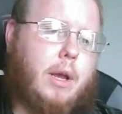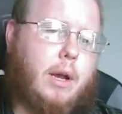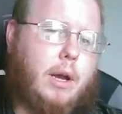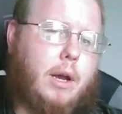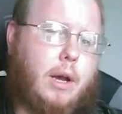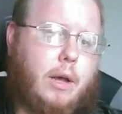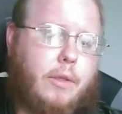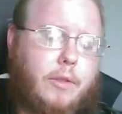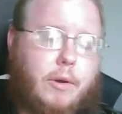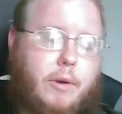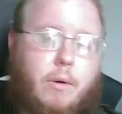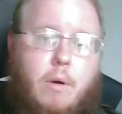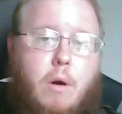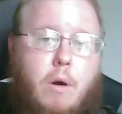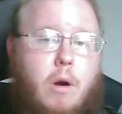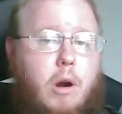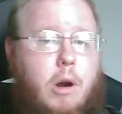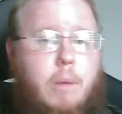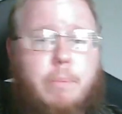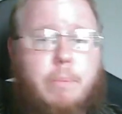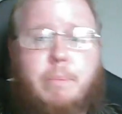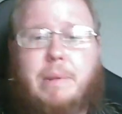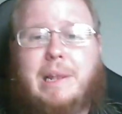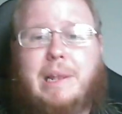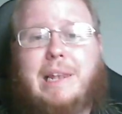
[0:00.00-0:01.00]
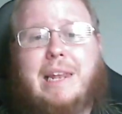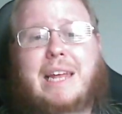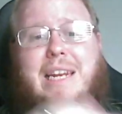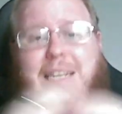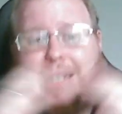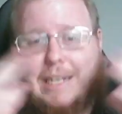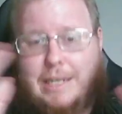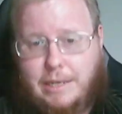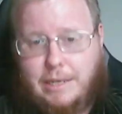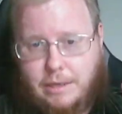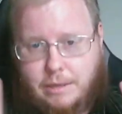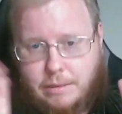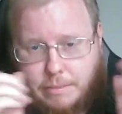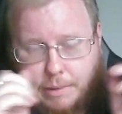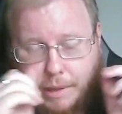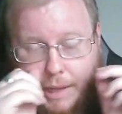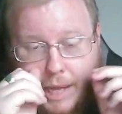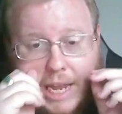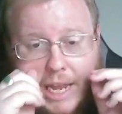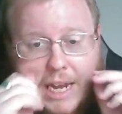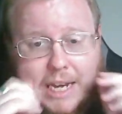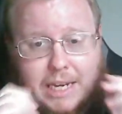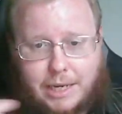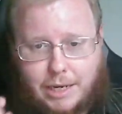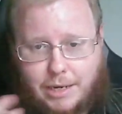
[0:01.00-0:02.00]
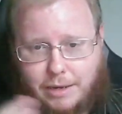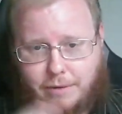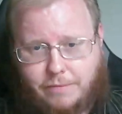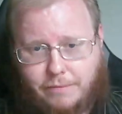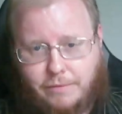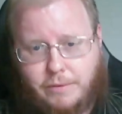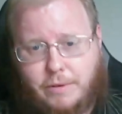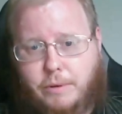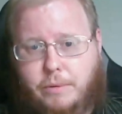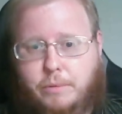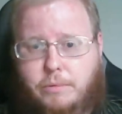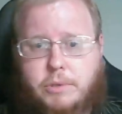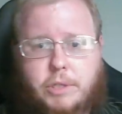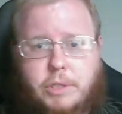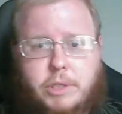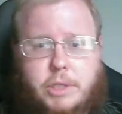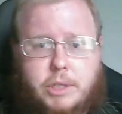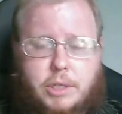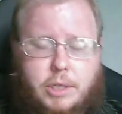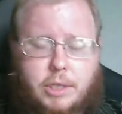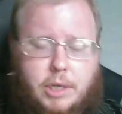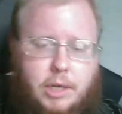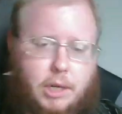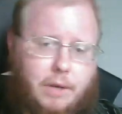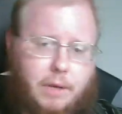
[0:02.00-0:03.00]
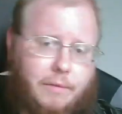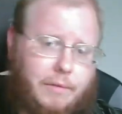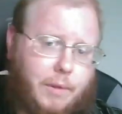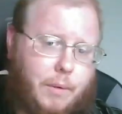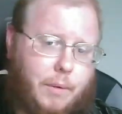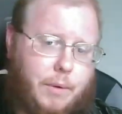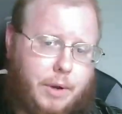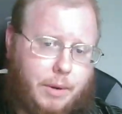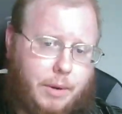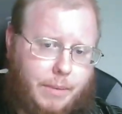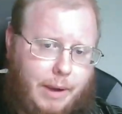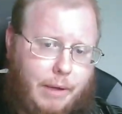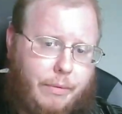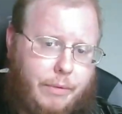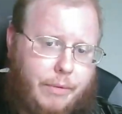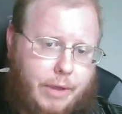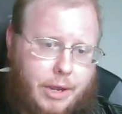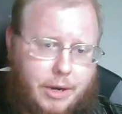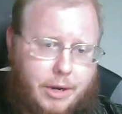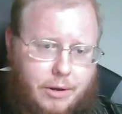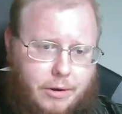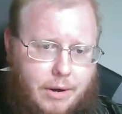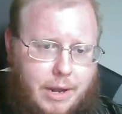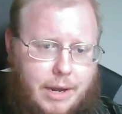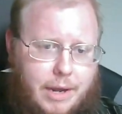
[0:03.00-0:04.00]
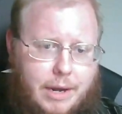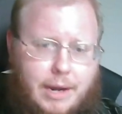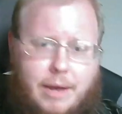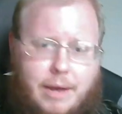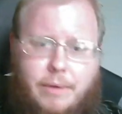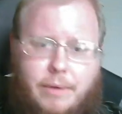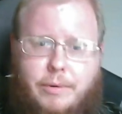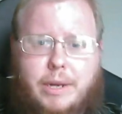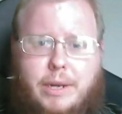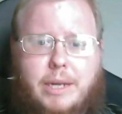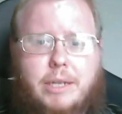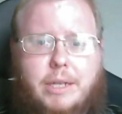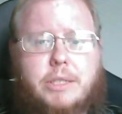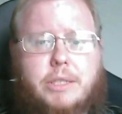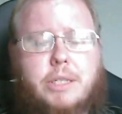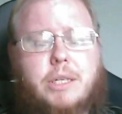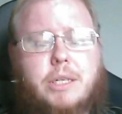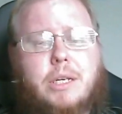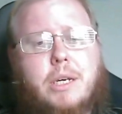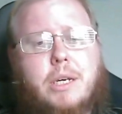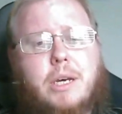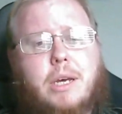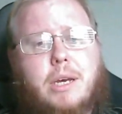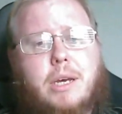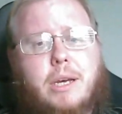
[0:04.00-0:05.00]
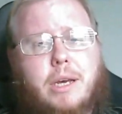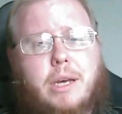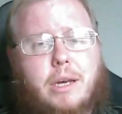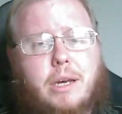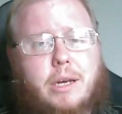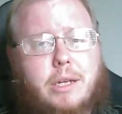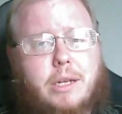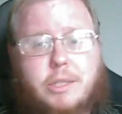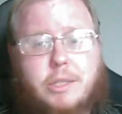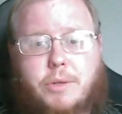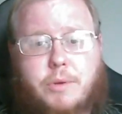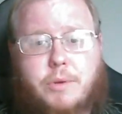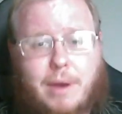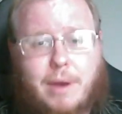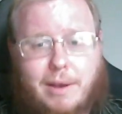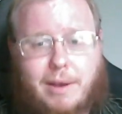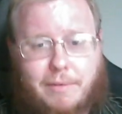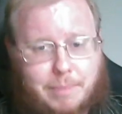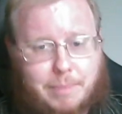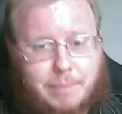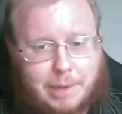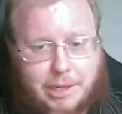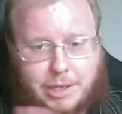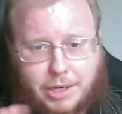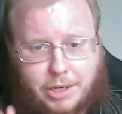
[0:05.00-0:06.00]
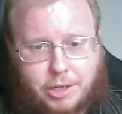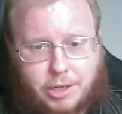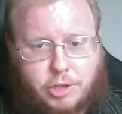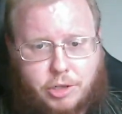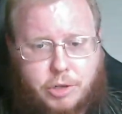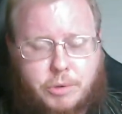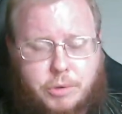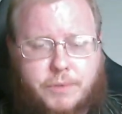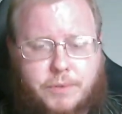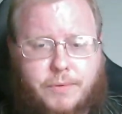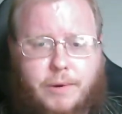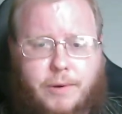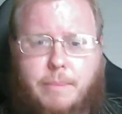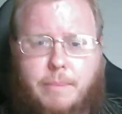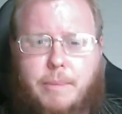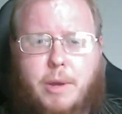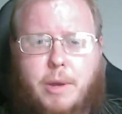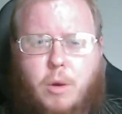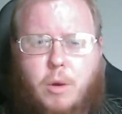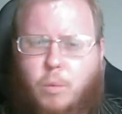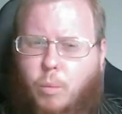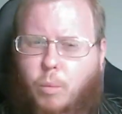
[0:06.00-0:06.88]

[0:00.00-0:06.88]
Uh, there are plenty, plenty of those uh, floating around the internet nowadays, uh, and so you have plenty to choose from.